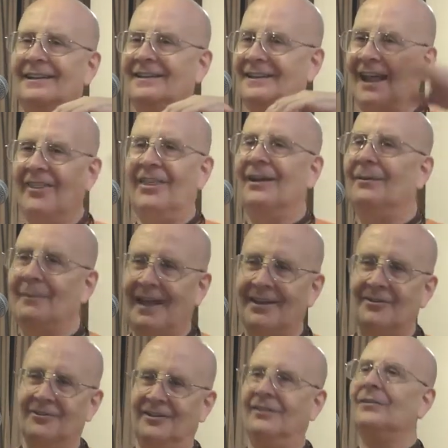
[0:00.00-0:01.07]
Nothing
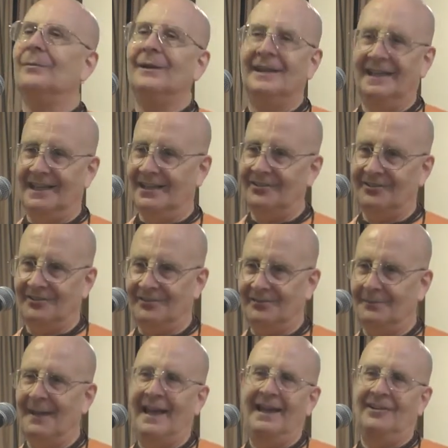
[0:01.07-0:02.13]
matters. Everybody gets
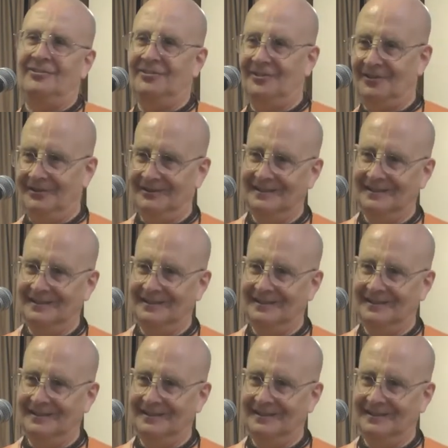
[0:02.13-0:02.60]
smashed